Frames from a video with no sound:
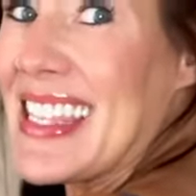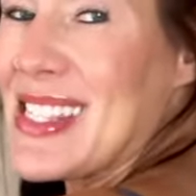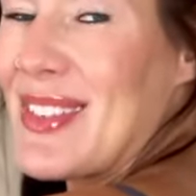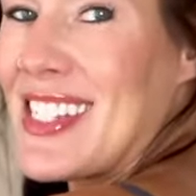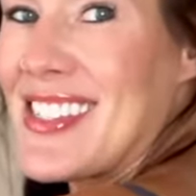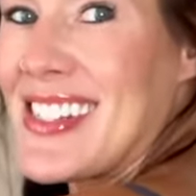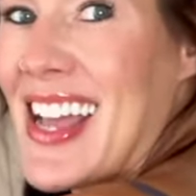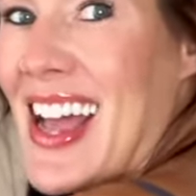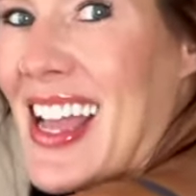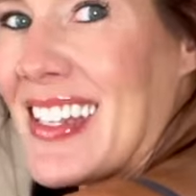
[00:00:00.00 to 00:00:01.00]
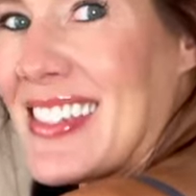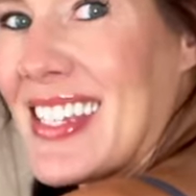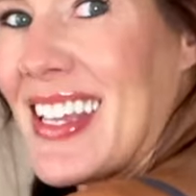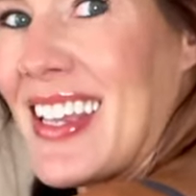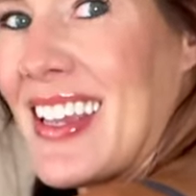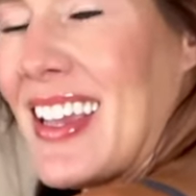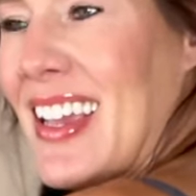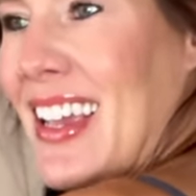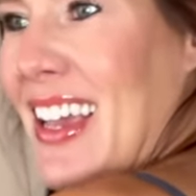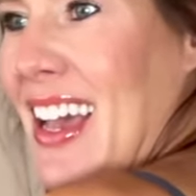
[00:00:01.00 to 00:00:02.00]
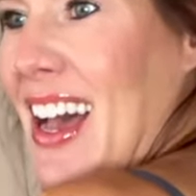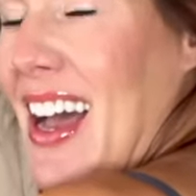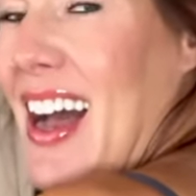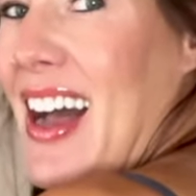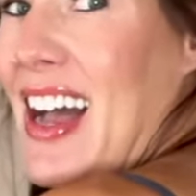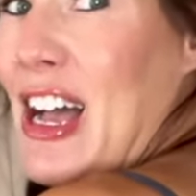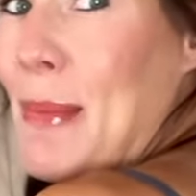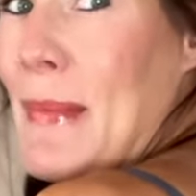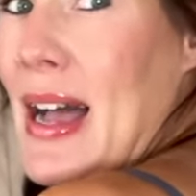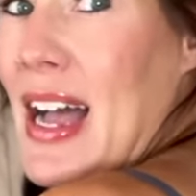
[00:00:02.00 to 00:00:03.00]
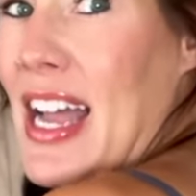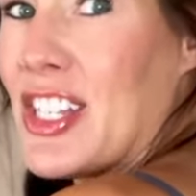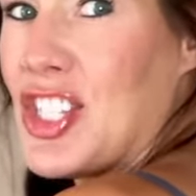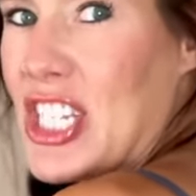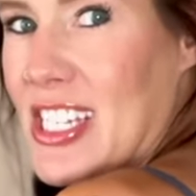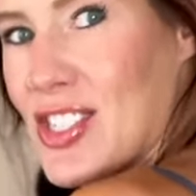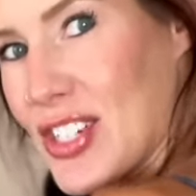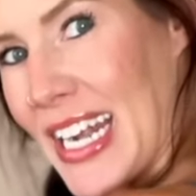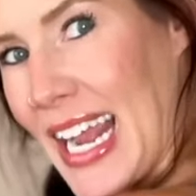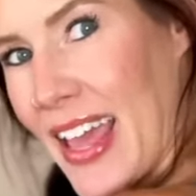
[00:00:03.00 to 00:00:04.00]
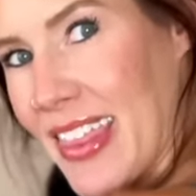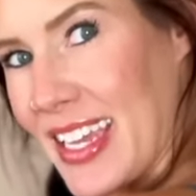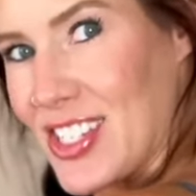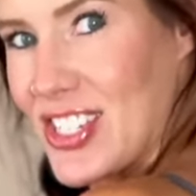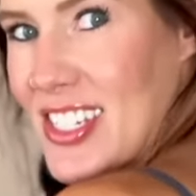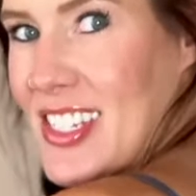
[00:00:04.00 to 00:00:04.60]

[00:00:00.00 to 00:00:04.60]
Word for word: this one is not a G-string. I think it's just